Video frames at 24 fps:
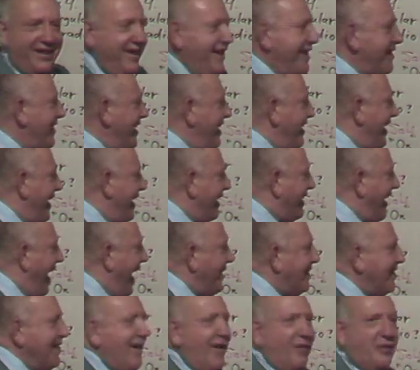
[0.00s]
See,
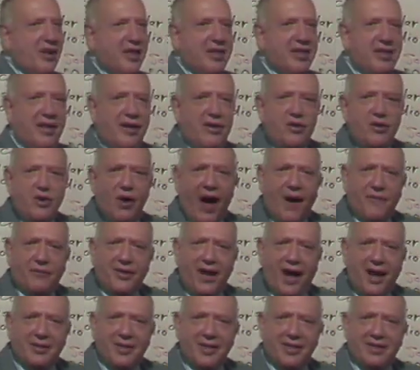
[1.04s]
again, you have
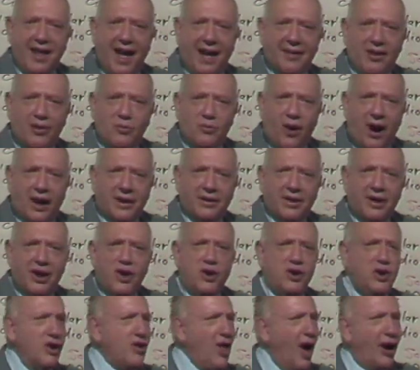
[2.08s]
to understand that what?
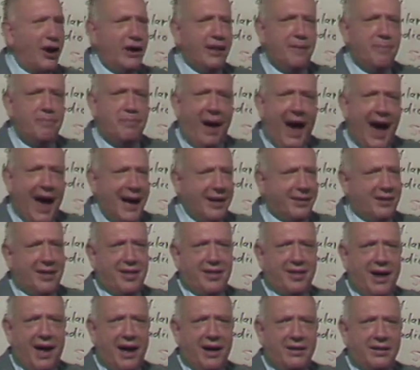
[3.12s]
You're not going to buy at the
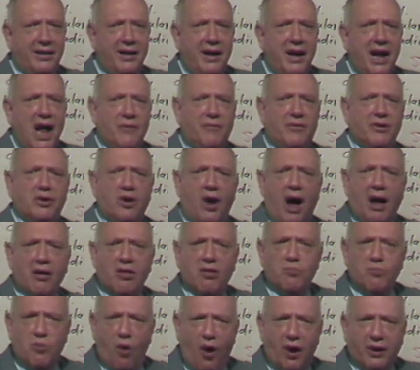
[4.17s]
sale if it
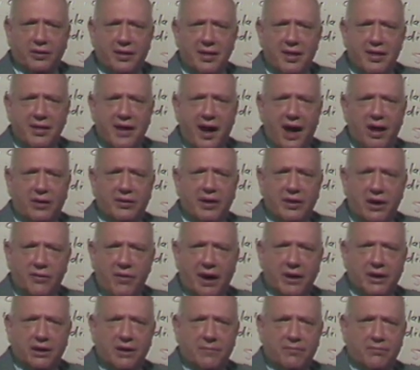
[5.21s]
costs more at the sale than the
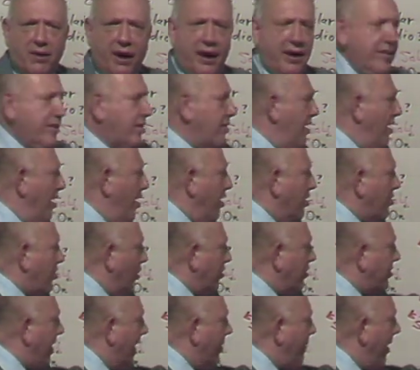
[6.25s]
regular price.
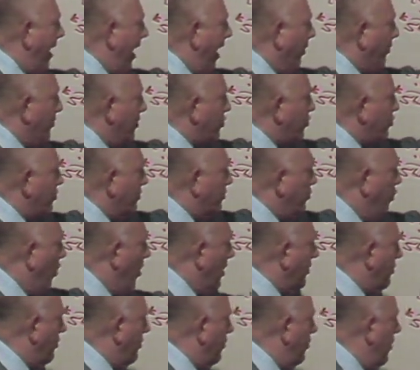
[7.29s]
So somehow this should
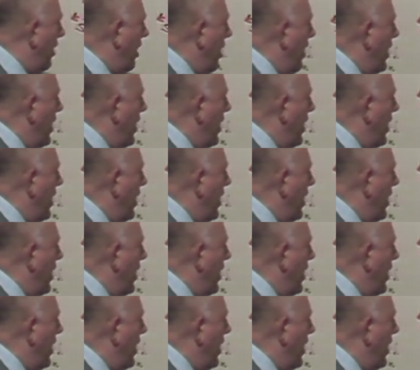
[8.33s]
warn you.